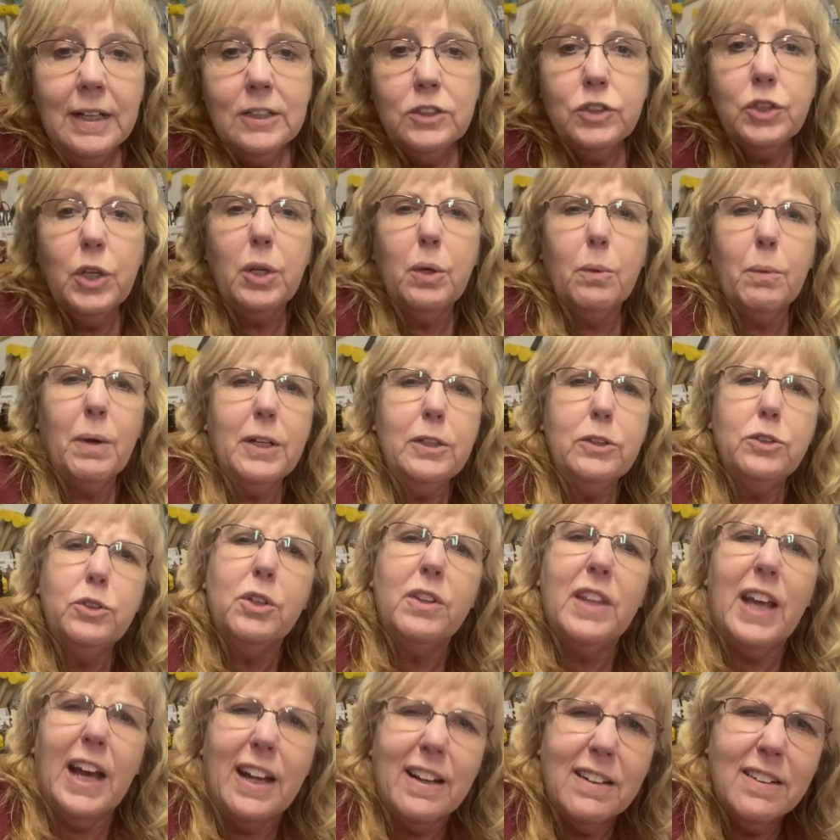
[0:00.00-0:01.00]
So you don't want to
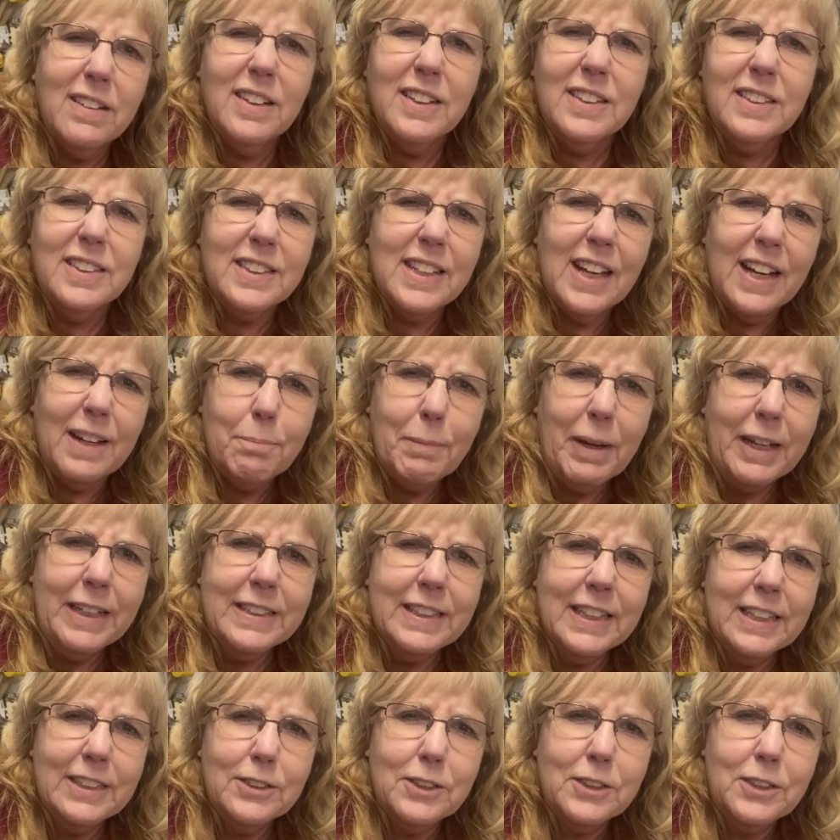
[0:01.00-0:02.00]
do that. Does that make
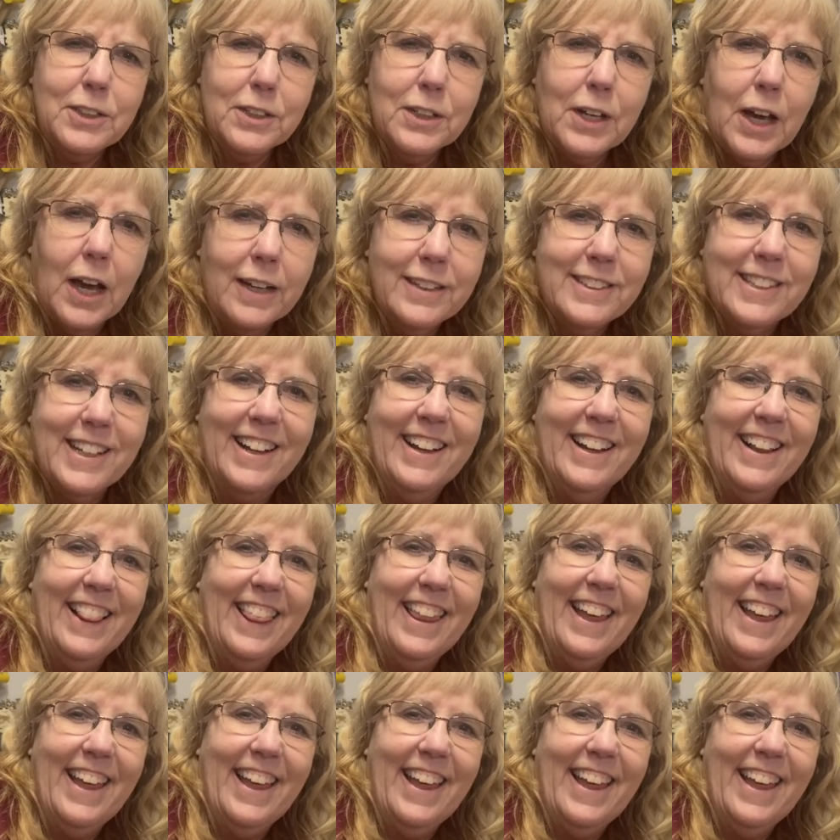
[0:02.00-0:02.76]
sense to you guys?